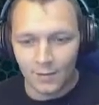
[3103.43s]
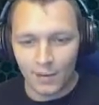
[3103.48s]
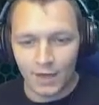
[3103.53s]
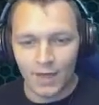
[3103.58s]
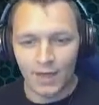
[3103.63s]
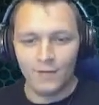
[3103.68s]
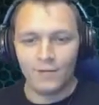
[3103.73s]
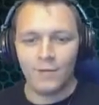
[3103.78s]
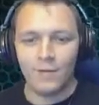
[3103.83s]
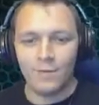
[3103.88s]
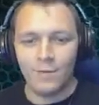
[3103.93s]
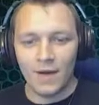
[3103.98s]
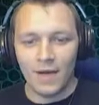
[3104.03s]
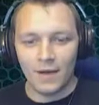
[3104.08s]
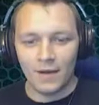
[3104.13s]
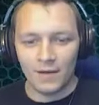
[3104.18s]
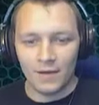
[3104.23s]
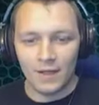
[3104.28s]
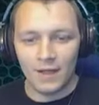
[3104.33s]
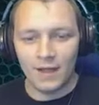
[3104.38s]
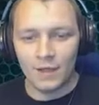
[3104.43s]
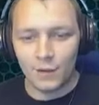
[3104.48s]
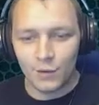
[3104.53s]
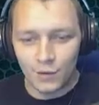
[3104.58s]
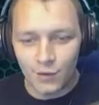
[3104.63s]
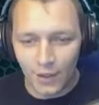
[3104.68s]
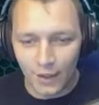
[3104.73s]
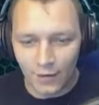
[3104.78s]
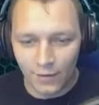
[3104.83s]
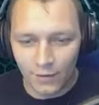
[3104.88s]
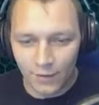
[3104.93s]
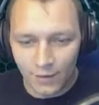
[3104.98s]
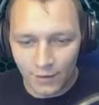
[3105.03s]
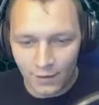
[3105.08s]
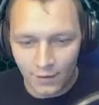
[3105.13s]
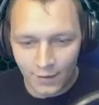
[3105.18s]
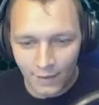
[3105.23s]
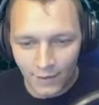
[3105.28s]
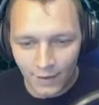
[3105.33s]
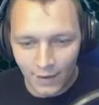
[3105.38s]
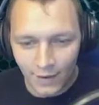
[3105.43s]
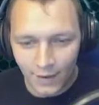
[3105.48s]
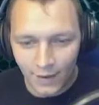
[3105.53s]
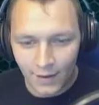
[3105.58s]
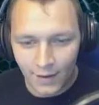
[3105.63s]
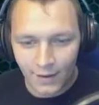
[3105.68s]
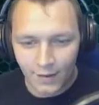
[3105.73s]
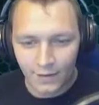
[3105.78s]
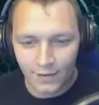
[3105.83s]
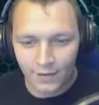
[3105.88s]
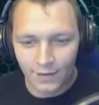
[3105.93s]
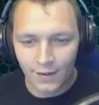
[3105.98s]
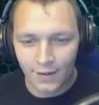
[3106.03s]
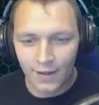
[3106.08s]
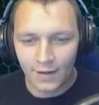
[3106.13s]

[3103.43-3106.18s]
but every male in general. It is